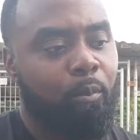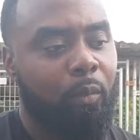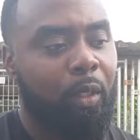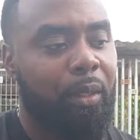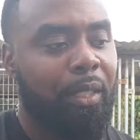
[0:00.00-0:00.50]

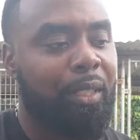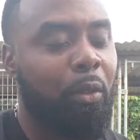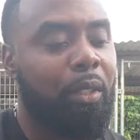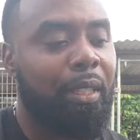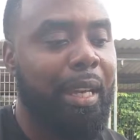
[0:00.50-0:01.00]
know what I'm saying, it's
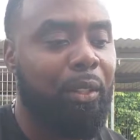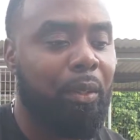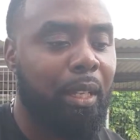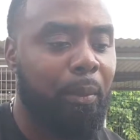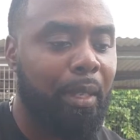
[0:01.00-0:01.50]
only
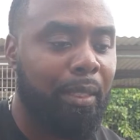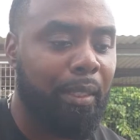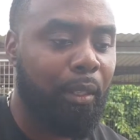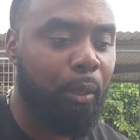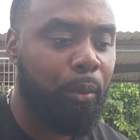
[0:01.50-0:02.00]
natural that when I
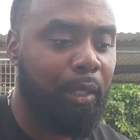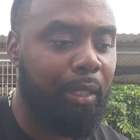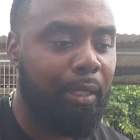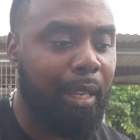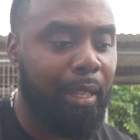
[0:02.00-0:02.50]
say OG
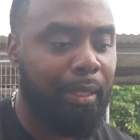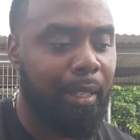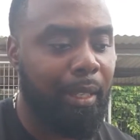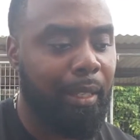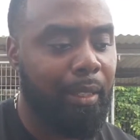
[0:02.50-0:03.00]
status
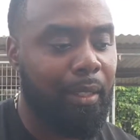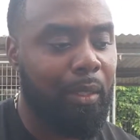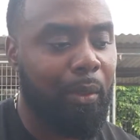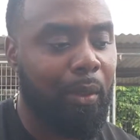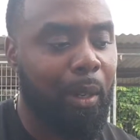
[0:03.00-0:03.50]
that,
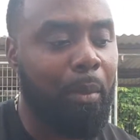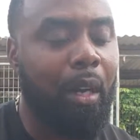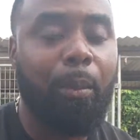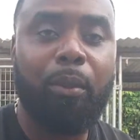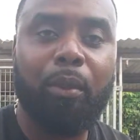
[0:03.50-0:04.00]
I'm
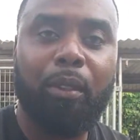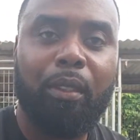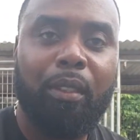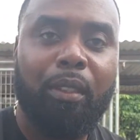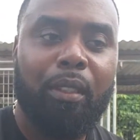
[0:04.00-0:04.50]
humble.
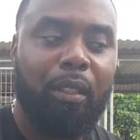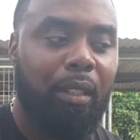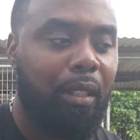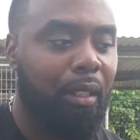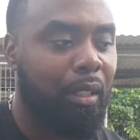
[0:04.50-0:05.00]

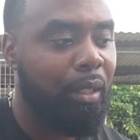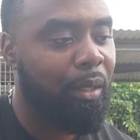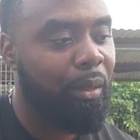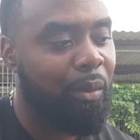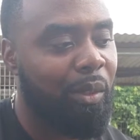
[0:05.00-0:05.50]

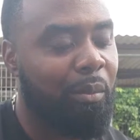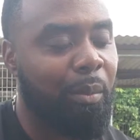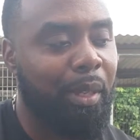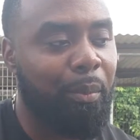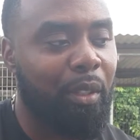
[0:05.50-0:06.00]
One of my
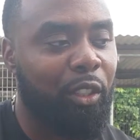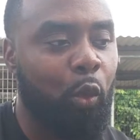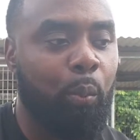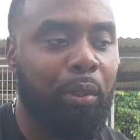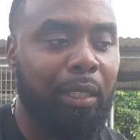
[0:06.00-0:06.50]
big brothers, you
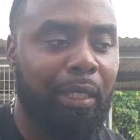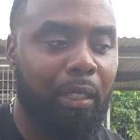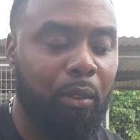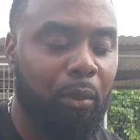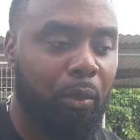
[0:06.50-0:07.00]
Bully
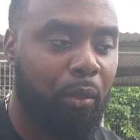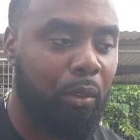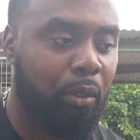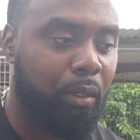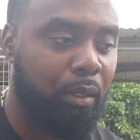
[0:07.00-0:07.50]

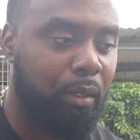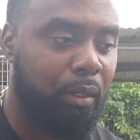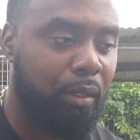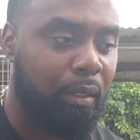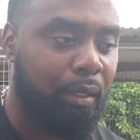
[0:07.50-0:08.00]
Kennels,
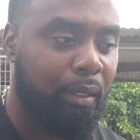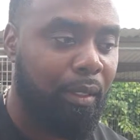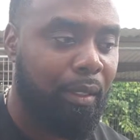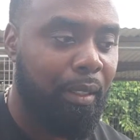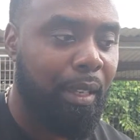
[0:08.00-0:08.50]

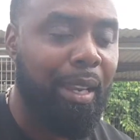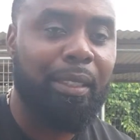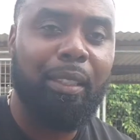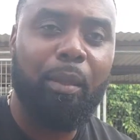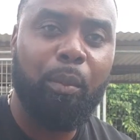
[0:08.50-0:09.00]

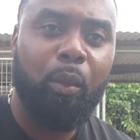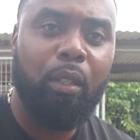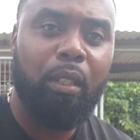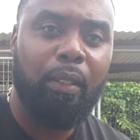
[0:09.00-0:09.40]
Anthony Moore,